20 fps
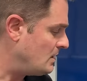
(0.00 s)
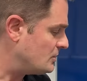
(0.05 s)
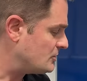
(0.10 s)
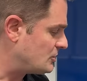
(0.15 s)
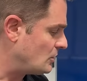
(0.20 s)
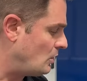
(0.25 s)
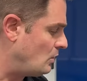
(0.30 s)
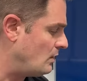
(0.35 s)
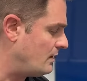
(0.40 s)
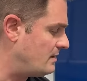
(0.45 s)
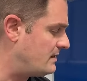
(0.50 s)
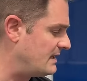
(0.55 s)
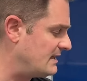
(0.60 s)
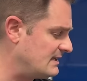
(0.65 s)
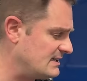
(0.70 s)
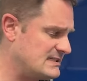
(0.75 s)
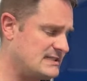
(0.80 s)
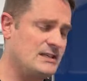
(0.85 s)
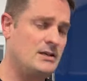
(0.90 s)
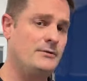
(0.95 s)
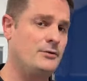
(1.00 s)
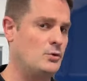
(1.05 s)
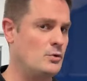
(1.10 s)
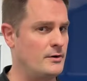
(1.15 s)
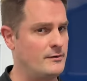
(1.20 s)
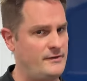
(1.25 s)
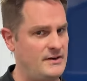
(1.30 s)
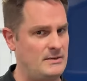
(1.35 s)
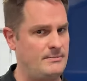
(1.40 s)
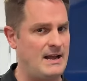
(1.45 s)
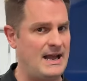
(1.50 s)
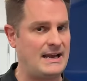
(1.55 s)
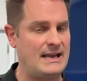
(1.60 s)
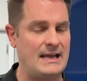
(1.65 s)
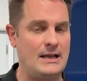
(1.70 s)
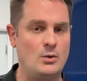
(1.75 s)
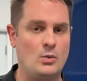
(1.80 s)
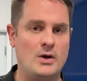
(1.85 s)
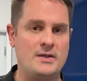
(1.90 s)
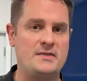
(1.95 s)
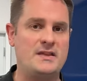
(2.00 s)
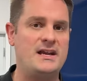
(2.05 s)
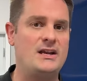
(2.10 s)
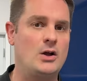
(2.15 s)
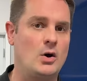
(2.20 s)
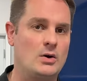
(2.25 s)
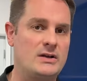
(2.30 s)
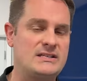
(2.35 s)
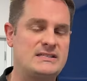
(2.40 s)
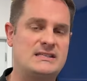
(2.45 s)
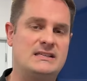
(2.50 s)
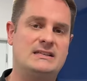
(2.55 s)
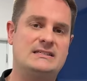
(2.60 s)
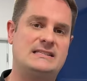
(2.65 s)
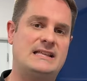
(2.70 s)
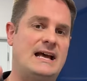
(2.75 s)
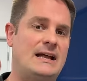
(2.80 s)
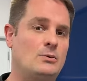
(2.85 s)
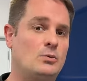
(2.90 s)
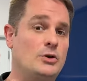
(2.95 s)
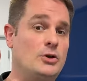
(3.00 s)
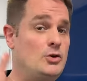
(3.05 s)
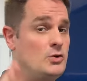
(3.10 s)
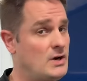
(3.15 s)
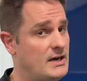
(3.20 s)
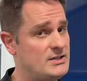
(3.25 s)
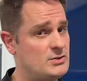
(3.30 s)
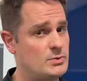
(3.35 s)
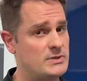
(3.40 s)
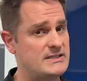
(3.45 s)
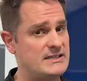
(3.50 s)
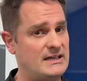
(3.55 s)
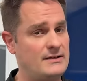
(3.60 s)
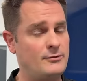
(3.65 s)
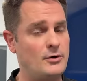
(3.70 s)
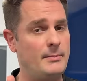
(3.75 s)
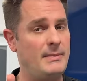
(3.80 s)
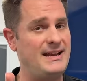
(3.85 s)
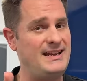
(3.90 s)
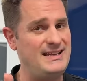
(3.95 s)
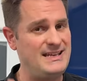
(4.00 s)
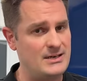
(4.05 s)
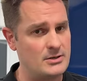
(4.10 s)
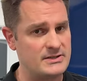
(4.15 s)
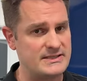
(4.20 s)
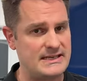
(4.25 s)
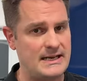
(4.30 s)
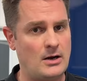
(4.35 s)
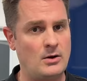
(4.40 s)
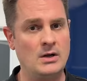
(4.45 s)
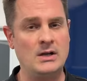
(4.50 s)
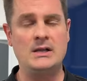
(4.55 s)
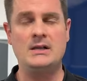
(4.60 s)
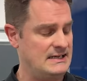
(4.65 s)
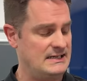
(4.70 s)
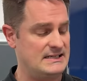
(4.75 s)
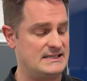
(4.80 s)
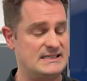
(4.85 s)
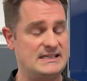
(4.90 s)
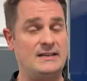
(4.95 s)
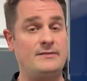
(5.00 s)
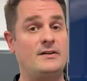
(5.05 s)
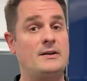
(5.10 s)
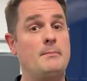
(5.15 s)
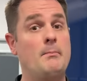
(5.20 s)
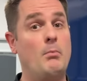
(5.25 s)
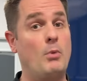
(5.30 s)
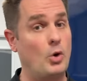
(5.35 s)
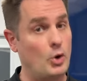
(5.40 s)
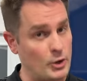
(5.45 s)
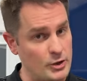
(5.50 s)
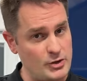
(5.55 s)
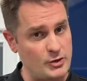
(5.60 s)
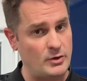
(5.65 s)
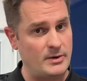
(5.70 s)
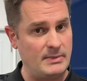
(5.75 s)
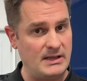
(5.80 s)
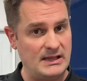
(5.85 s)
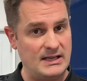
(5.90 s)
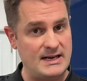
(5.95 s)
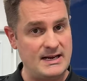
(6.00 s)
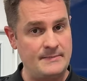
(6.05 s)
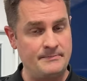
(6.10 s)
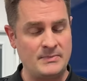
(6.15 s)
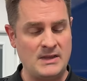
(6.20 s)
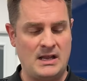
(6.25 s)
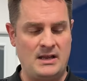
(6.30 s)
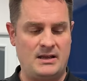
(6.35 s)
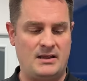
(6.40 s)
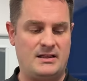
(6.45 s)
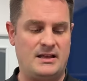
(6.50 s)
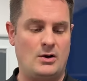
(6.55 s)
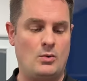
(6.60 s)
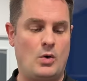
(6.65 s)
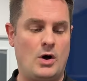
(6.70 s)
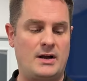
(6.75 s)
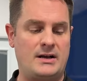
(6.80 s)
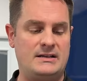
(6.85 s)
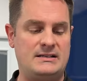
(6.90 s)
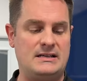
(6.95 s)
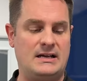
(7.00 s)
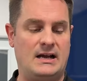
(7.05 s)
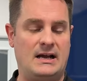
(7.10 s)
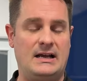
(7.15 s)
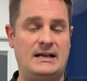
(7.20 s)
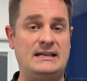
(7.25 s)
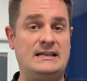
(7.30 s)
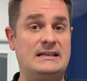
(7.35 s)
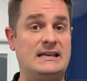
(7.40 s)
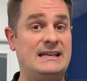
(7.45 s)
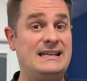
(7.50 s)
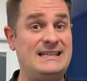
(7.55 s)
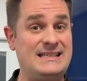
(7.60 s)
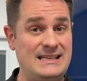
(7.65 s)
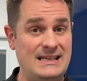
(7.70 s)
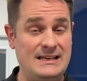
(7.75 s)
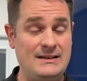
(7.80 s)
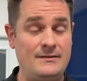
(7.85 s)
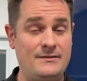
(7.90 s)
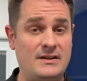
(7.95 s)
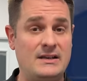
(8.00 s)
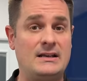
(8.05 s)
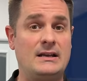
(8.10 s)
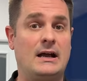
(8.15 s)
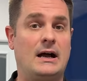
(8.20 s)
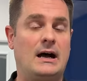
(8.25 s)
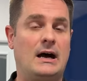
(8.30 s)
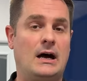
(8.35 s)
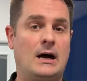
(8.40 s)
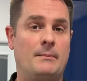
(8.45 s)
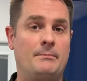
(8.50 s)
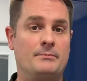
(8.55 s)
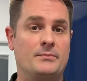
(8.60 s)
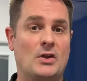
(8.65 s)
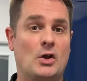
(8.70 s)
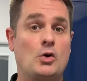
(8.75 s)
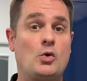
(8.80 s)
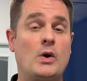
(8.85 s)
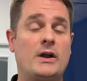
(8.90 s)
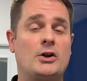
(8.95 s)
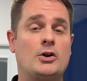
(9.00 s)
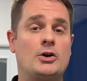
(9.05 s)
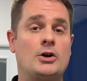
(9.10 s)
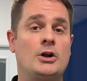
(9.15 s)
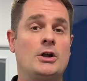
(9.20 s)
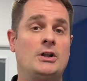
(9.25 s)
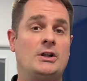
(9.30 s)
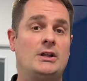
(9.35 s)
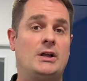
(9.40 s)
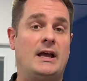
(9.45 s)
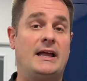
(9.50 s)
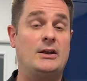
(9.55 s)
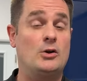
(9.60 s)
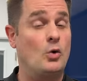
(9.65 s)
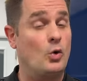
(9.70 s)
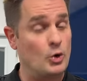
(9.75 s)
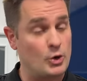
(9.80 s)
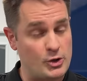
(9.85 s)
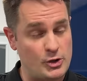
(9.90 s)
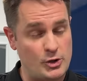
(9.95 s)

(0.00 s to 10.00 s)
So they listened to viewer feedback, and what they noticed is that what you guys were saying for many years now is even more durability. They wanted an even quicker and or